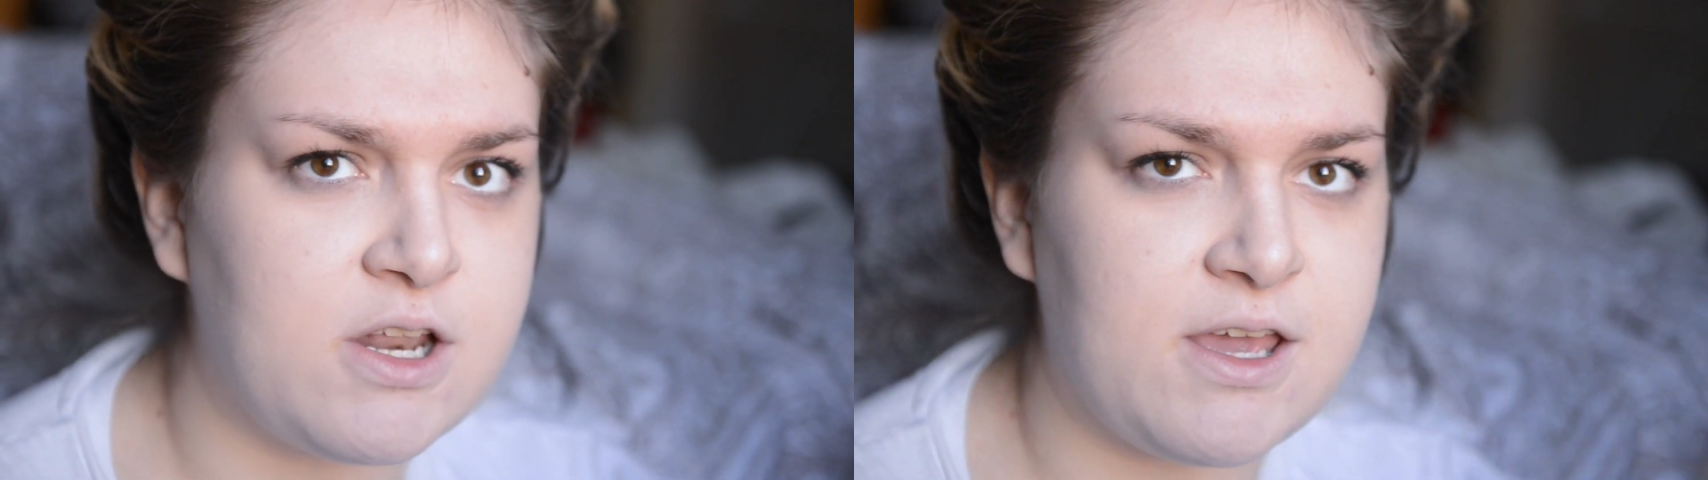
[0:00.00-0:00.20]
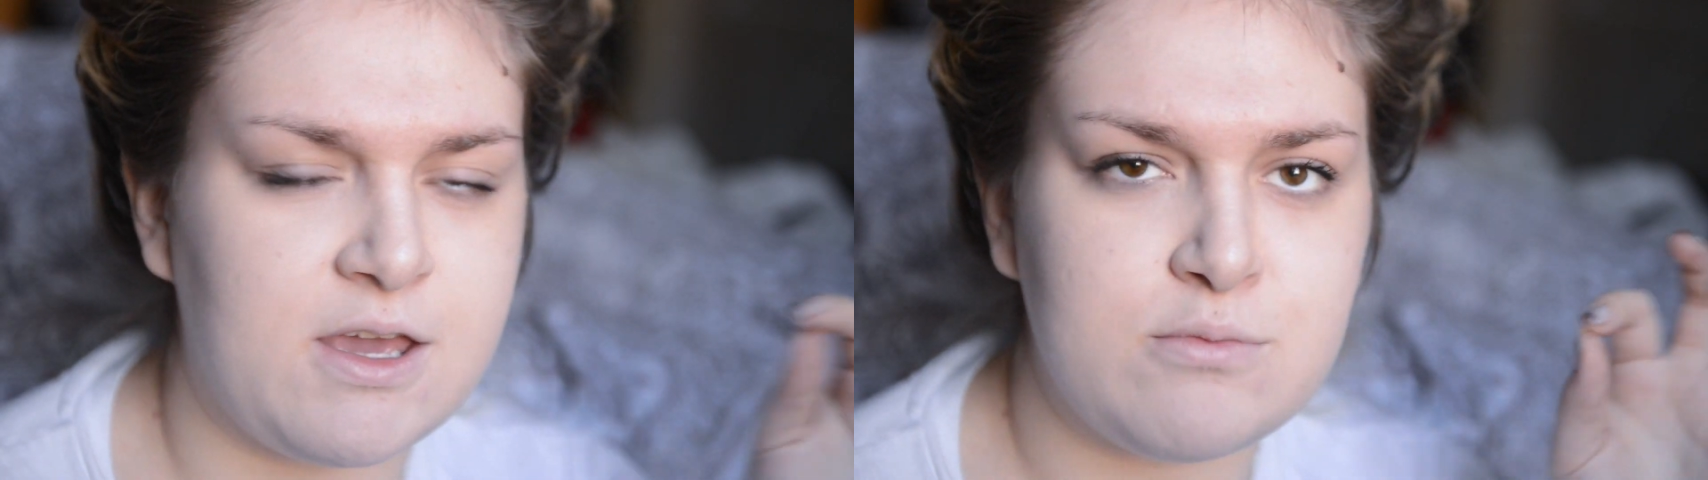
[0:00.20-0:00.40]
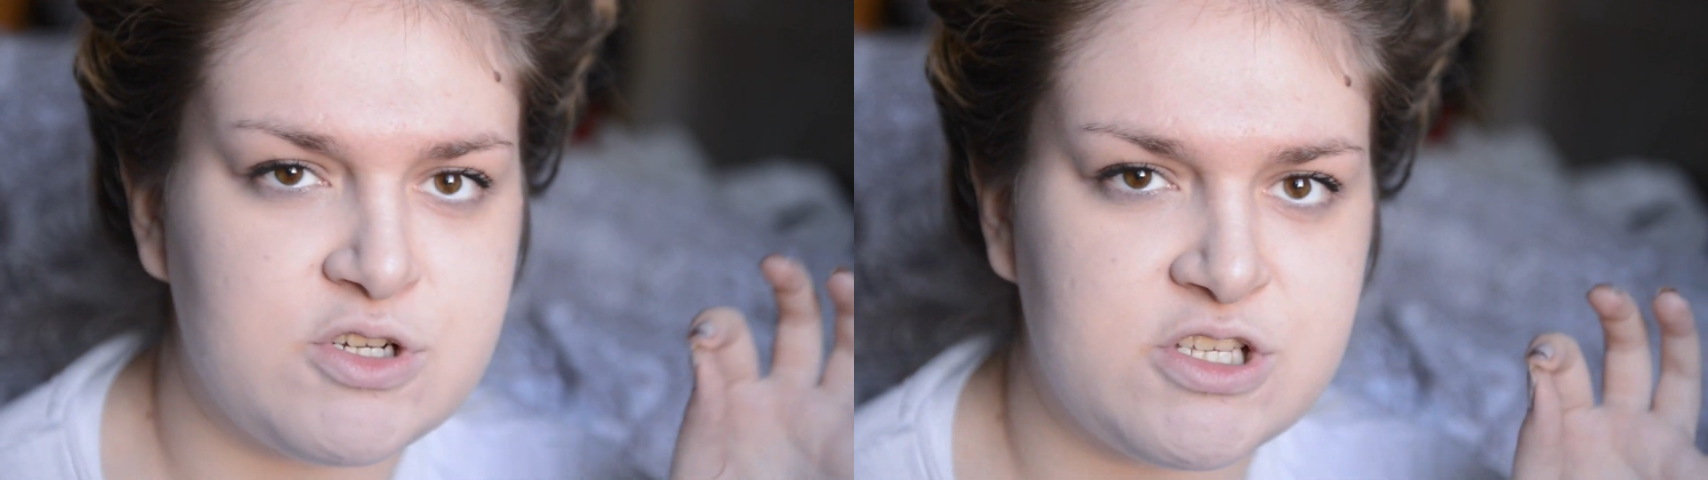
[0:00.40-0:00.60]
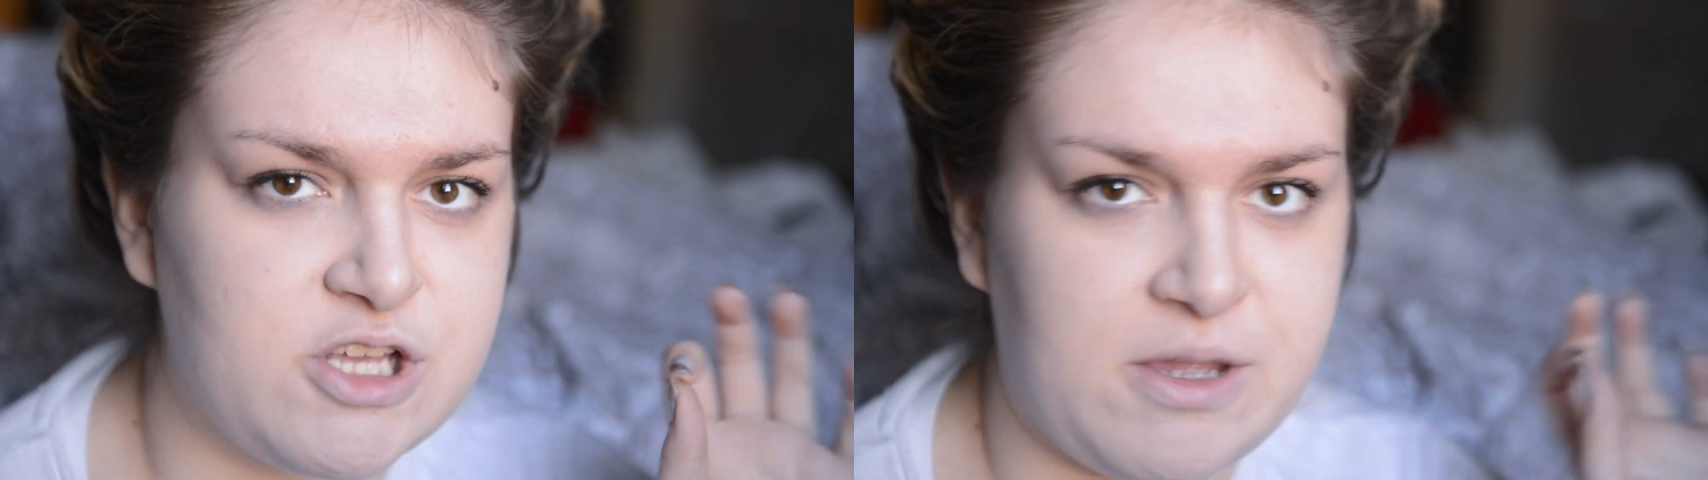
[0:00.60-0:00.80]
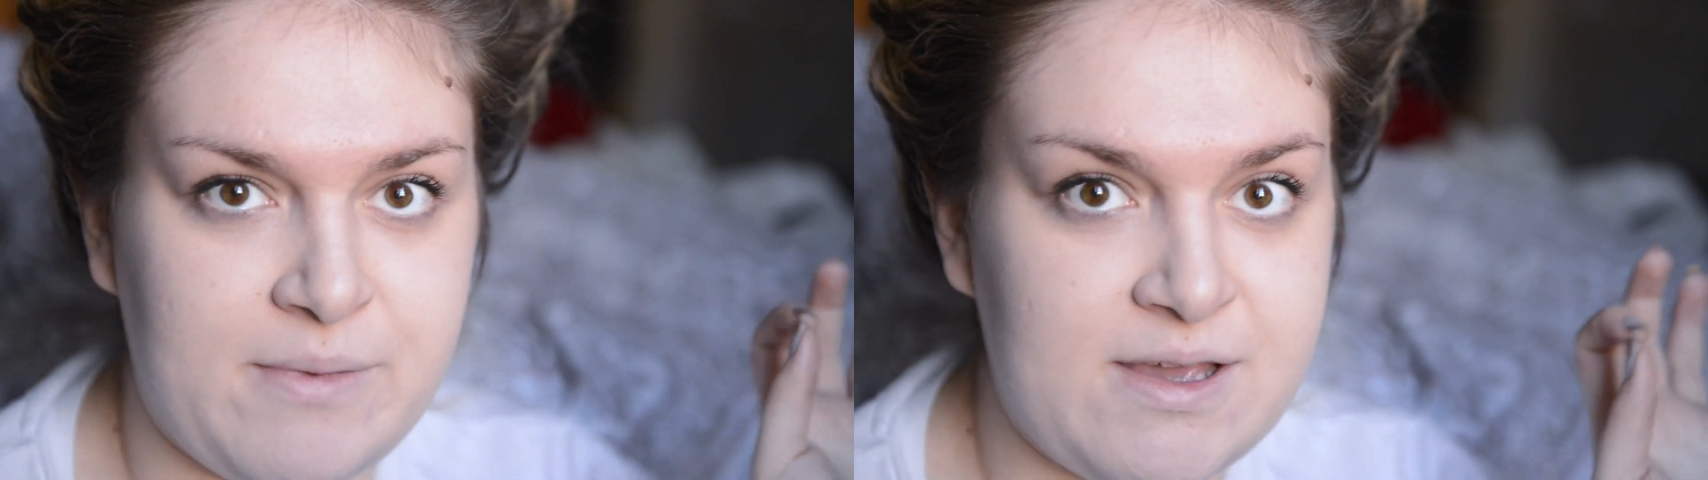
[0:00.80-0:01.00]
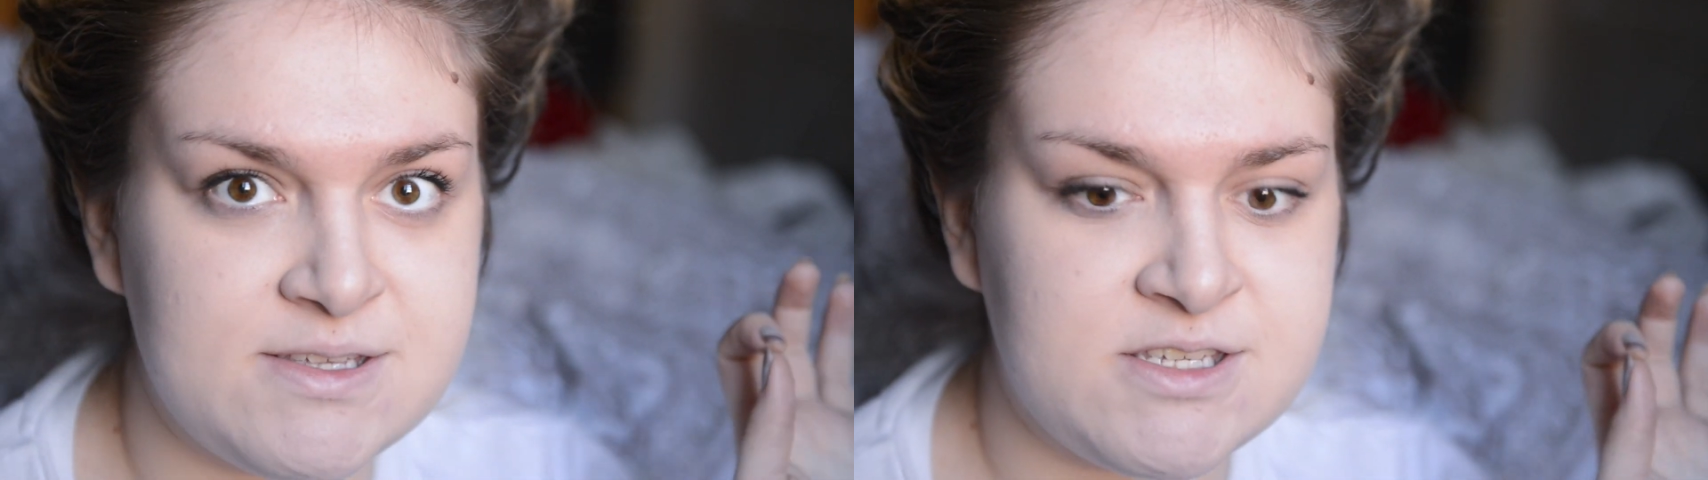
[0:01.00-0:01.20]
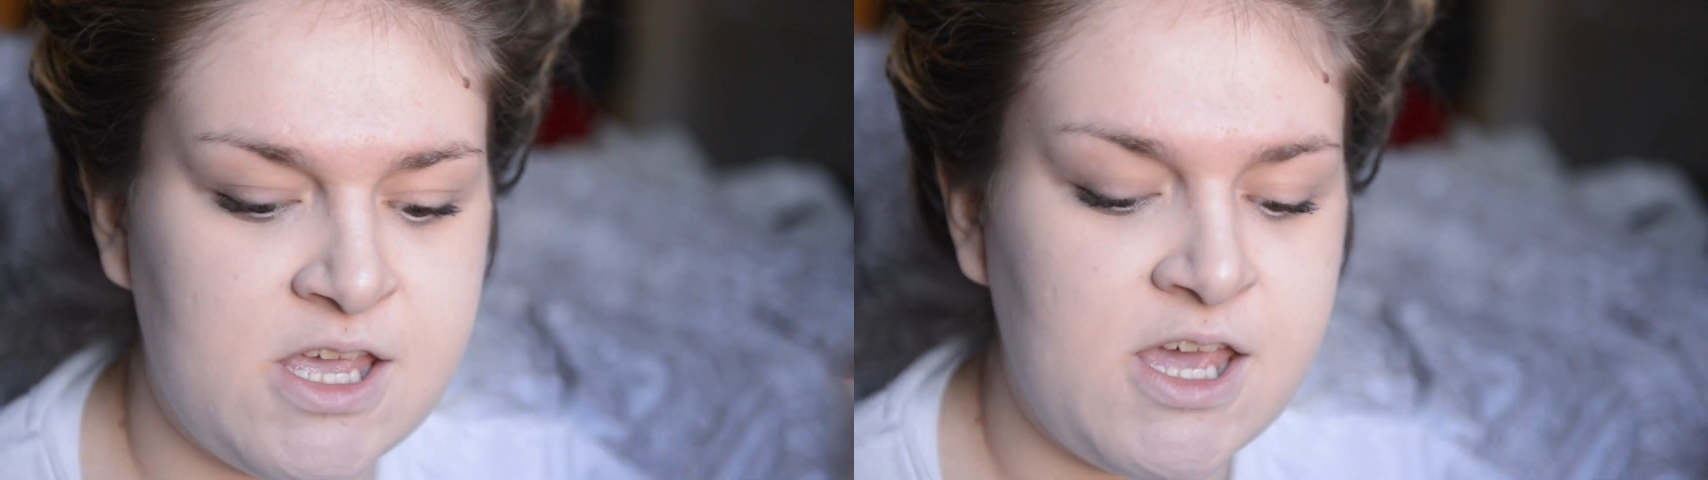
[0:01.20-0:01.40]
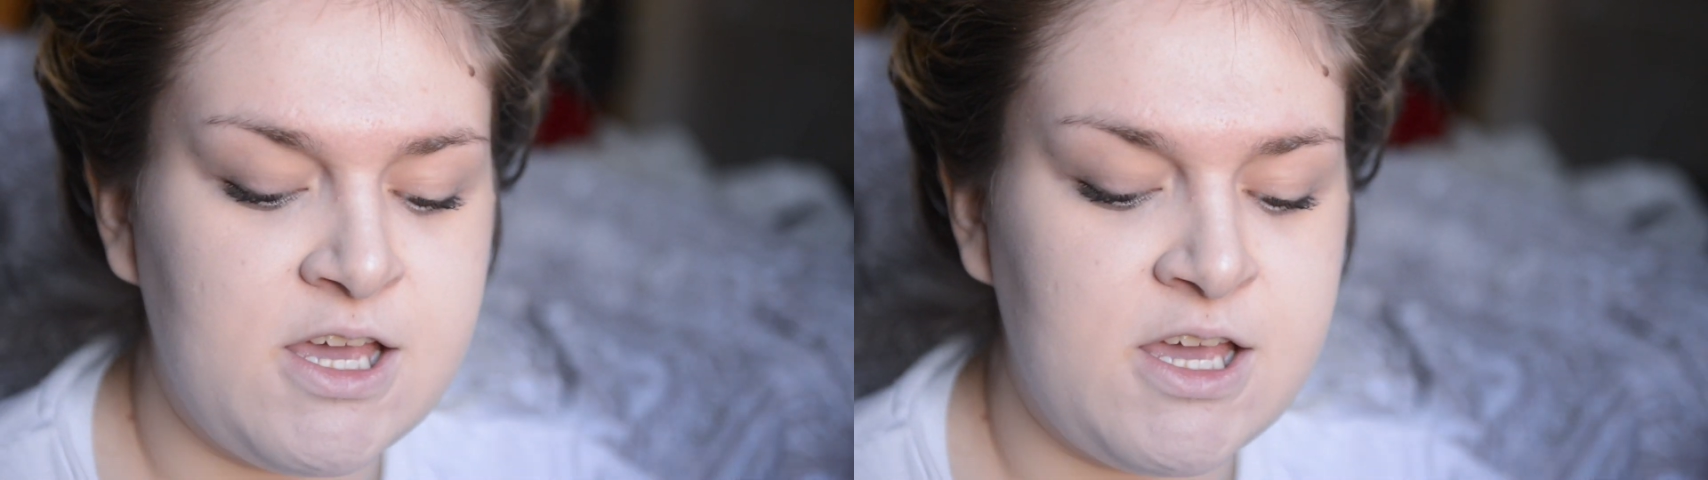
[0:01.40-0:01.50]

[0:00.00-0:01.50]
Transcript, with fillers: Like it would just look a mess.